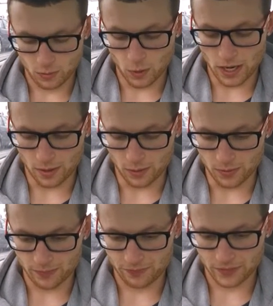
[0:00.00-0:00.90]
Wow.
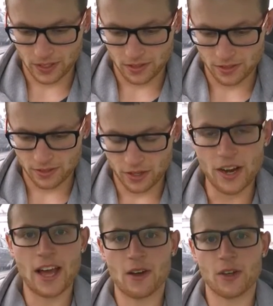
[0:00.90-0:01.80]

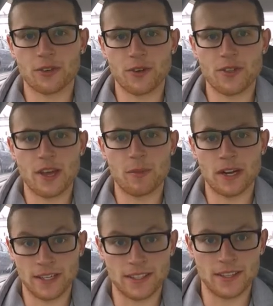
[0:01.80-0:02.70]
Don't know how I got through that,
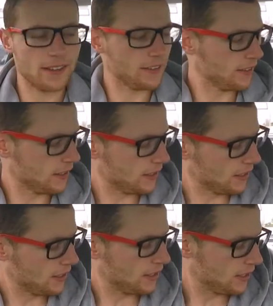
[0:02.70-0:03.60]
but I did.
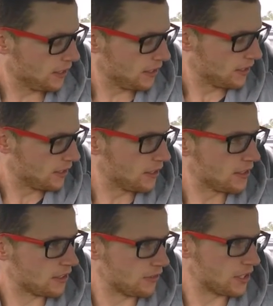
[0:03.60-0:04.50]

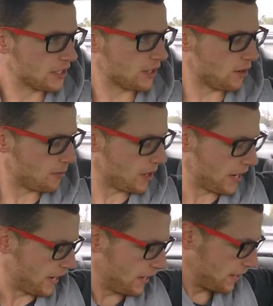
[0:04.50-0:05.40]
I just got
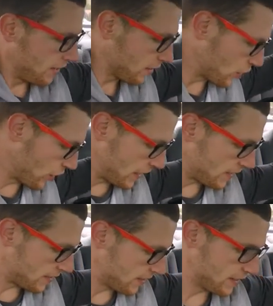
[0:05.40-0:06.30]
my
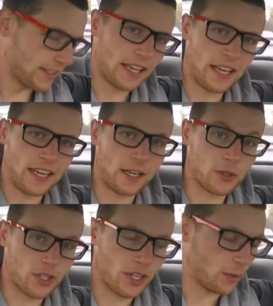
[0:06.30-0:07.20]
goodies and
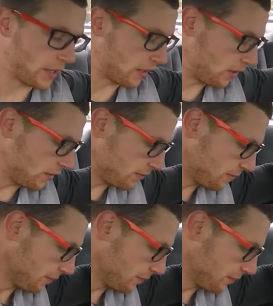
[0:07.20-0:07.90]
I'll show you what I got.